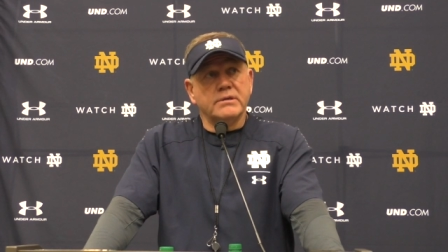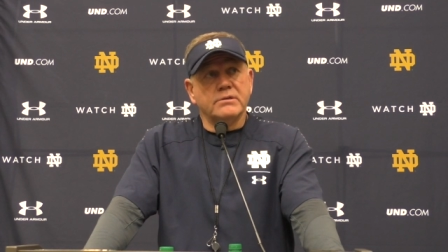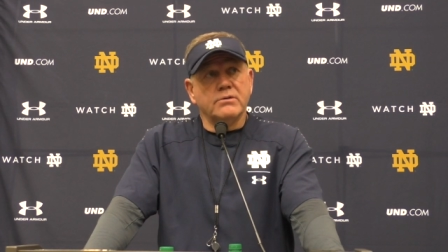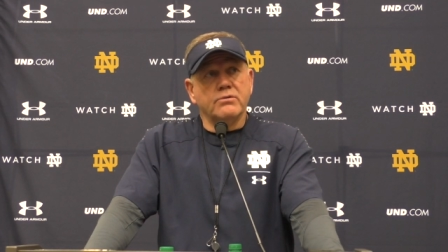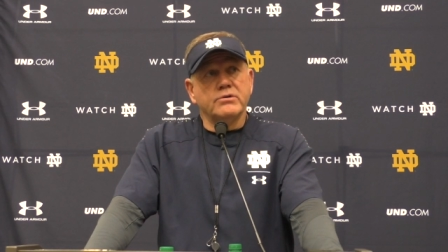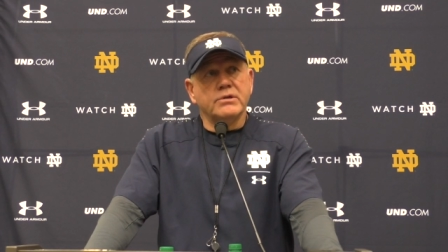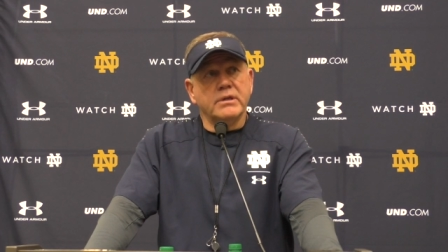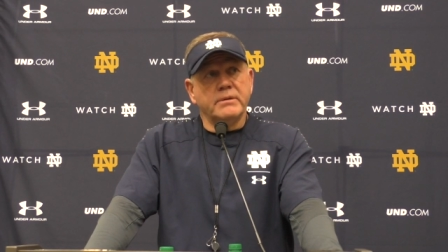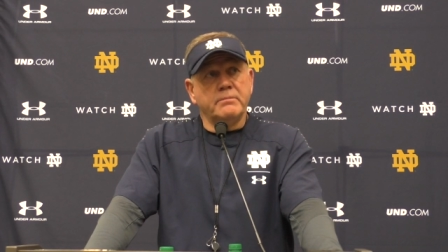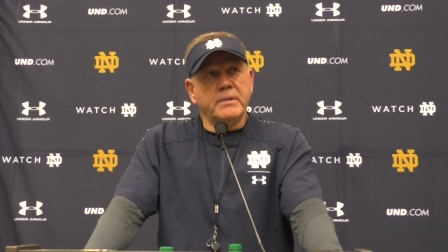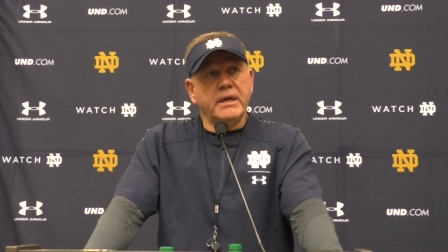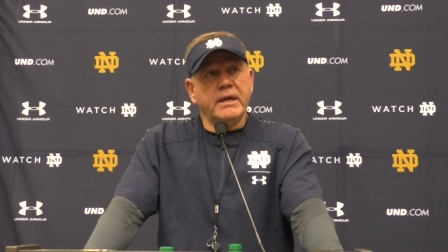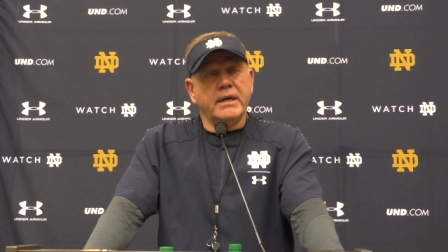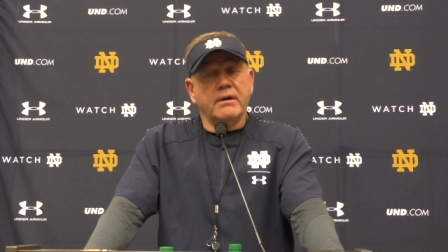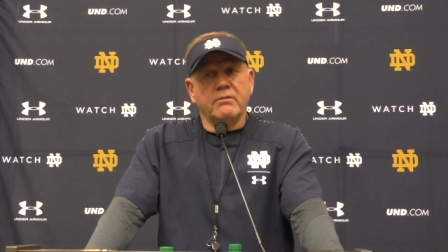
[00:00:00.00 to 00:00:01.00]
Socially
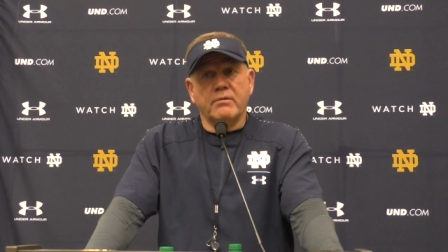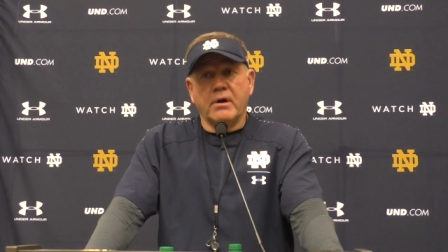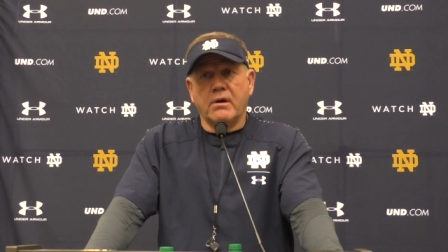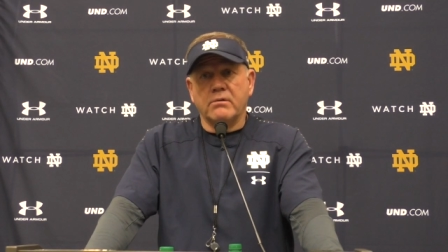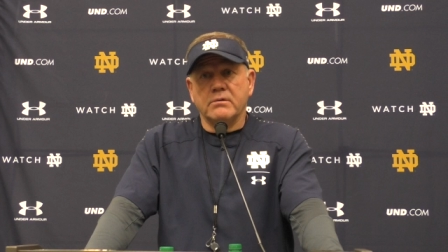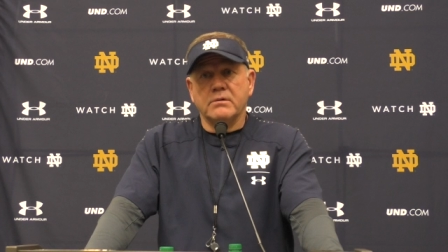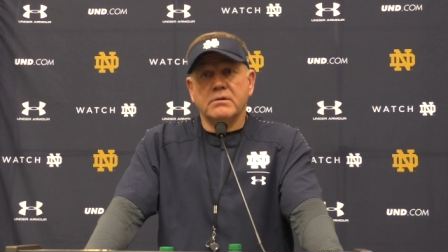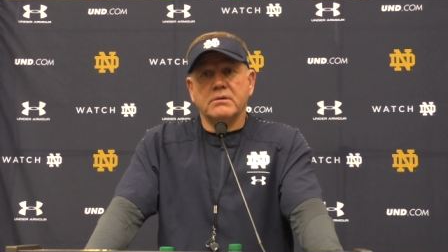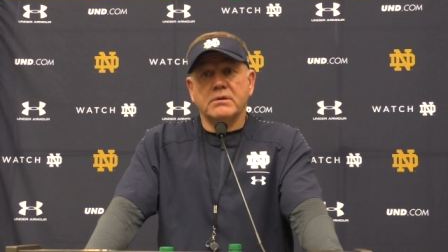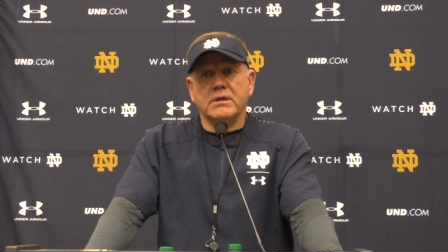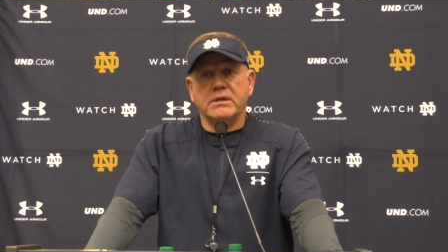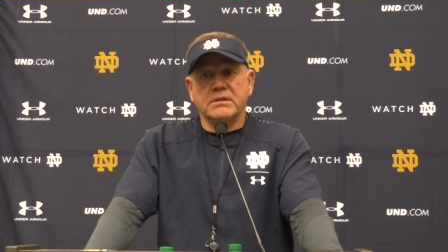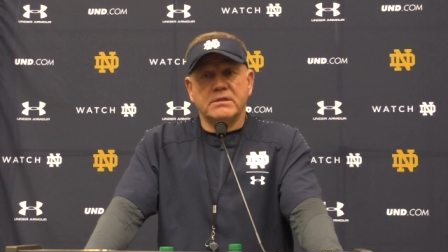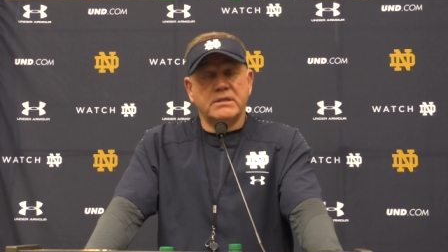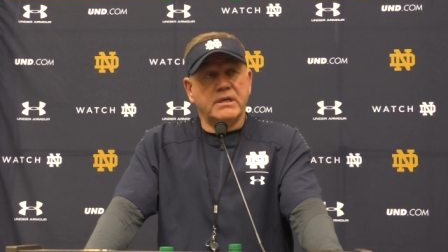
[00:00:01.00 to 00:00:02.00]
meaning around
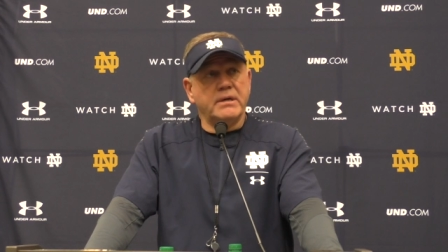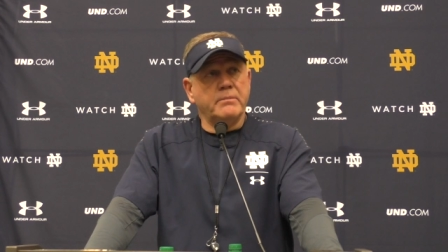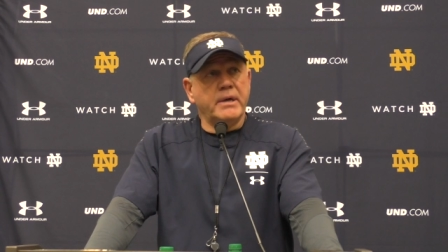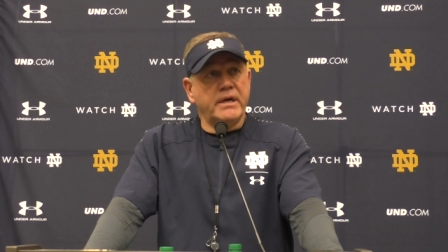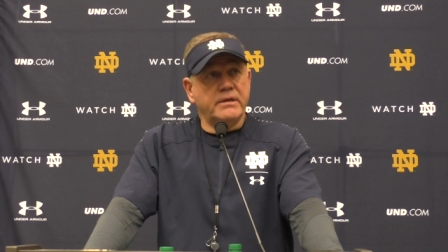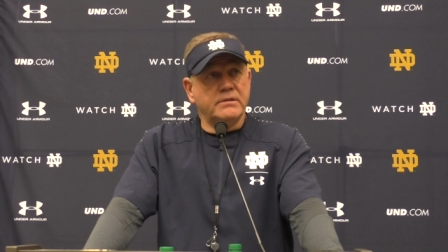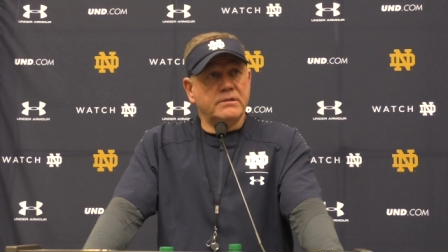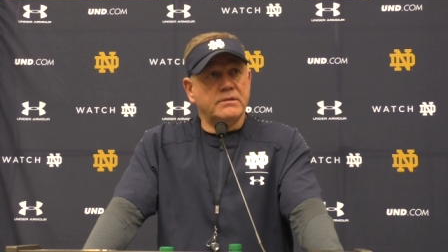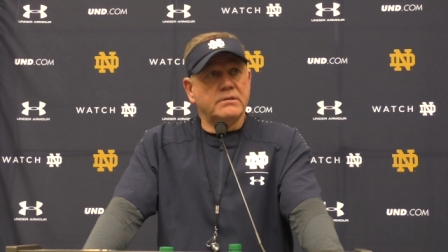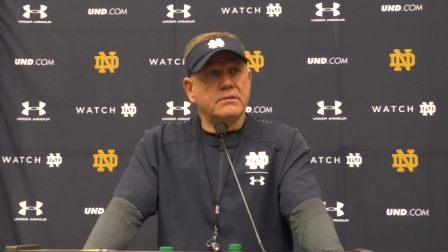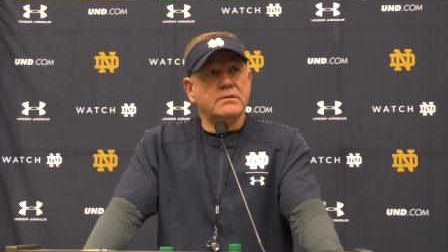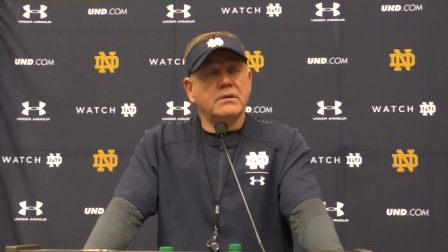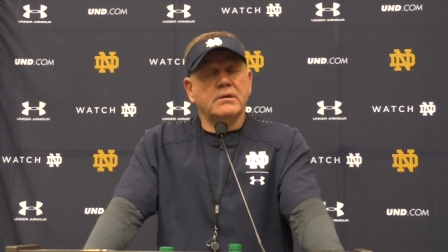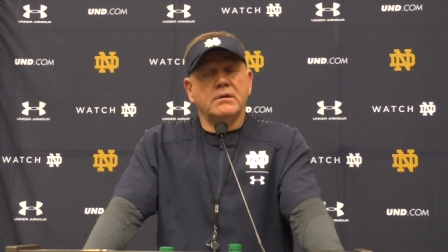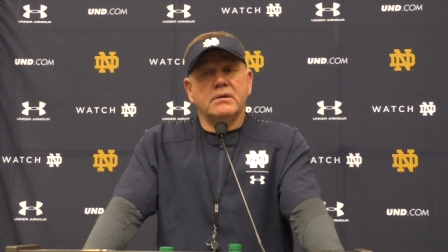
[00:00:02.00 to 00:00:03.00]
his
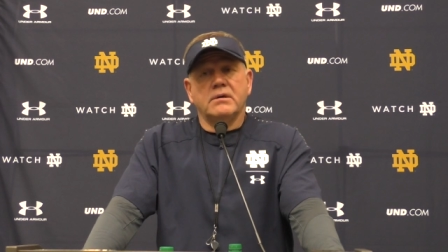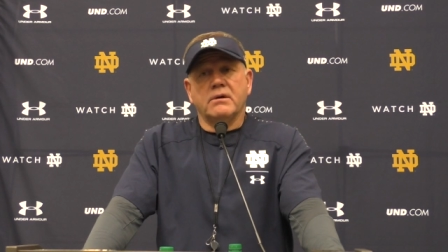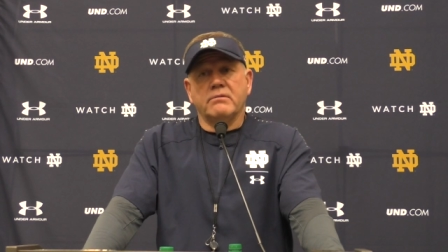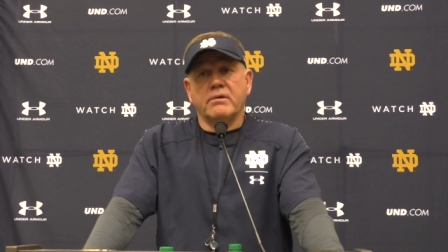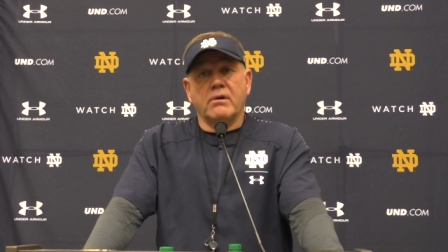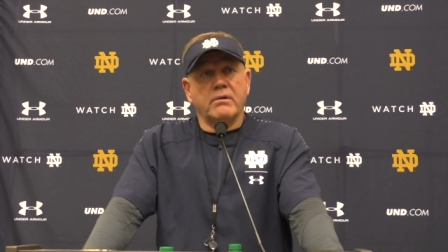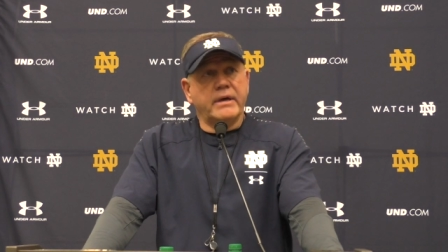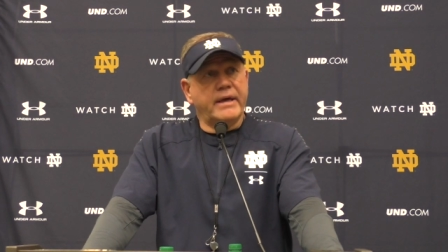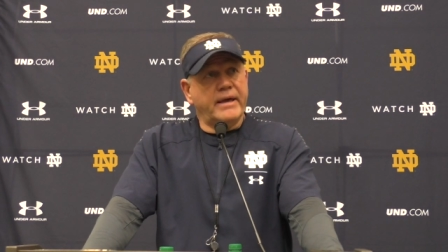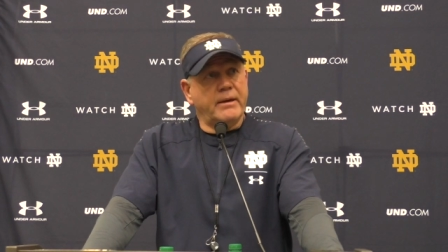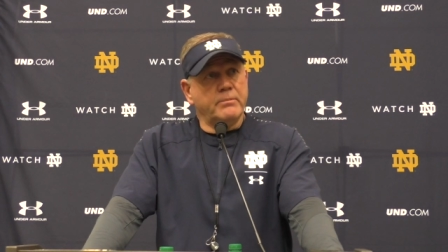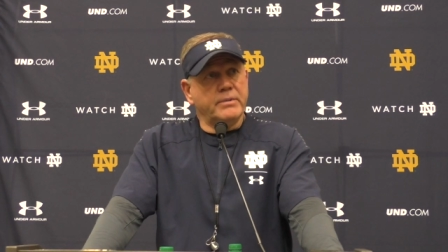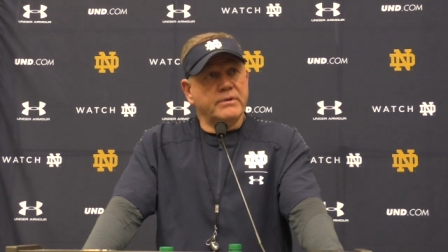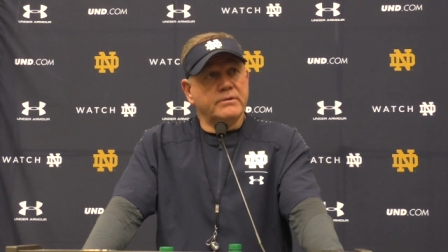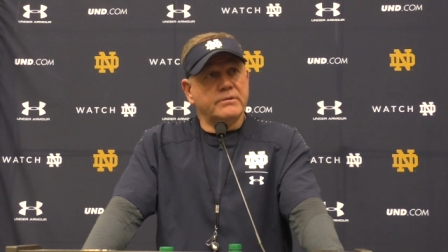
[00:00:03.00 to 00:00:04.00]
teammates, around
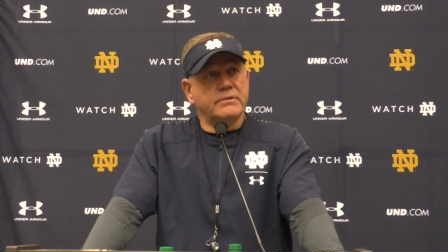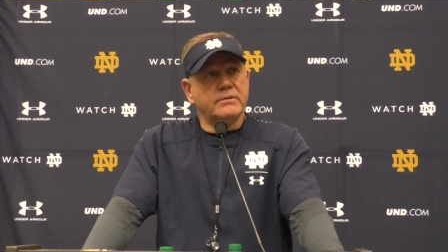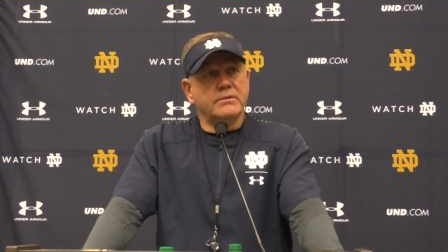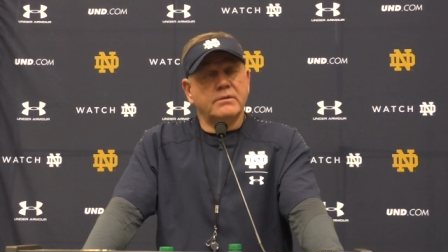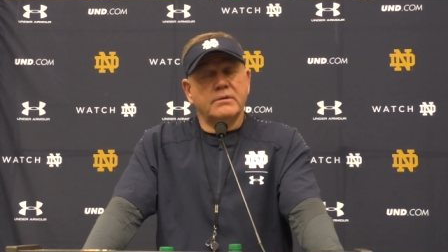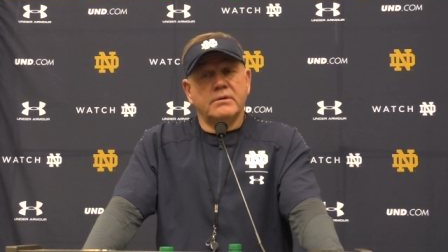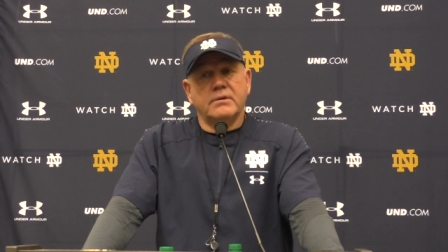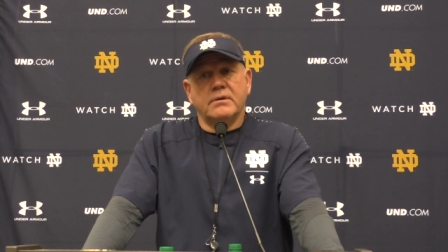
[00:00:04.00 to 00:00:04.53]
campus.